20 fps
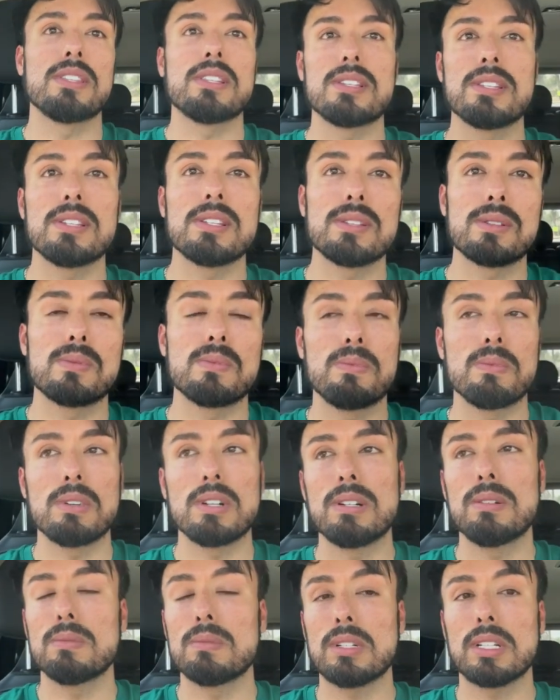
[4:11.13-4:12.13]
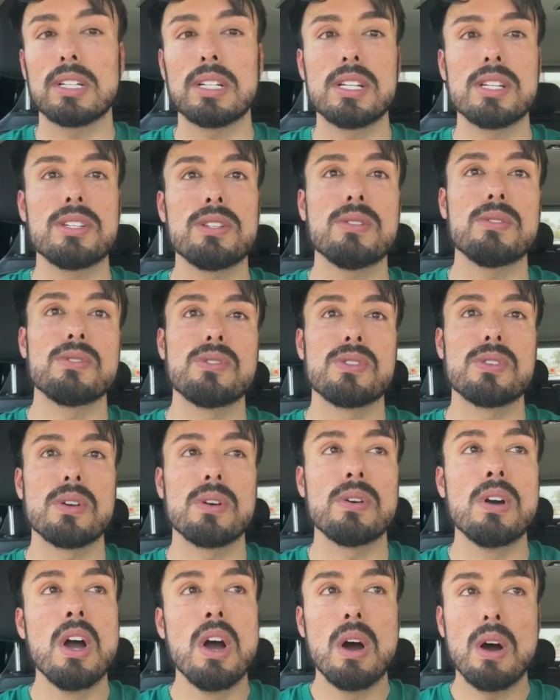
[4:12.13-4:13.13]
This is what we're gonna do.
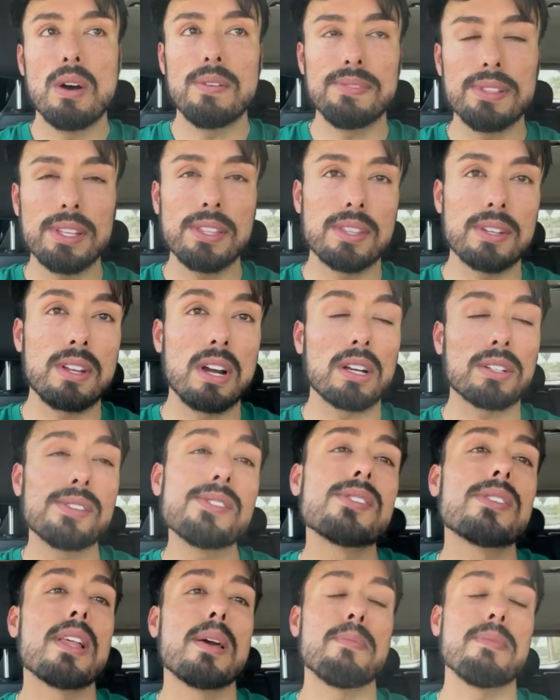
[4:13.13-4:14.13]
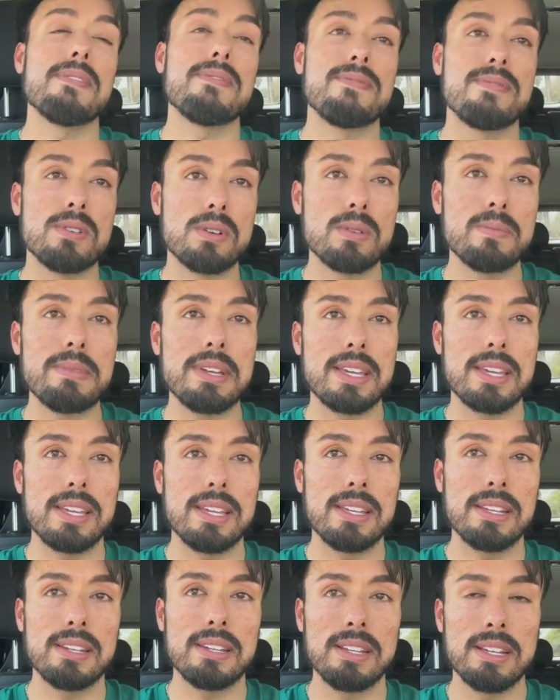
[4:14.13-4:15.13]
So hopefully the doctors let me film
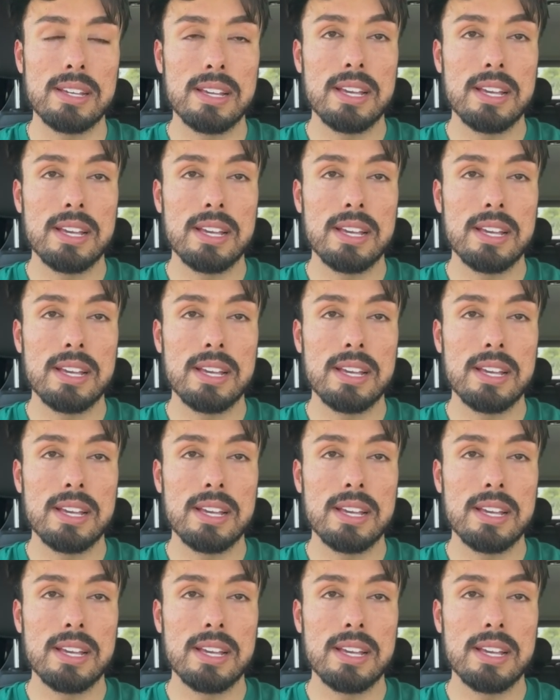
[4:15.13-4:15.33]
in,